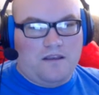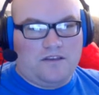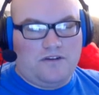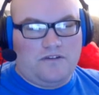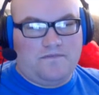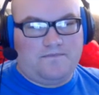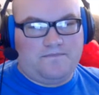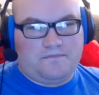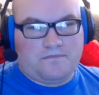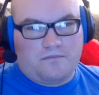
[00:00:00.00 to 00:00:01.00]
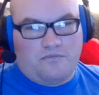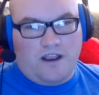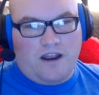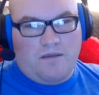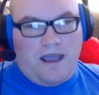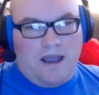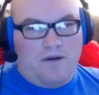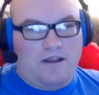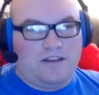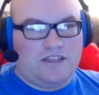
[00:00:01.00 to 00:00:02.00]
sort of bringing them
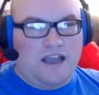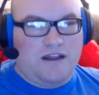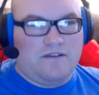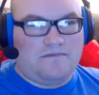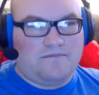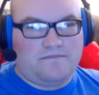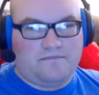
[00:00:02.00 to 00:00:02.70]
out and just kind of,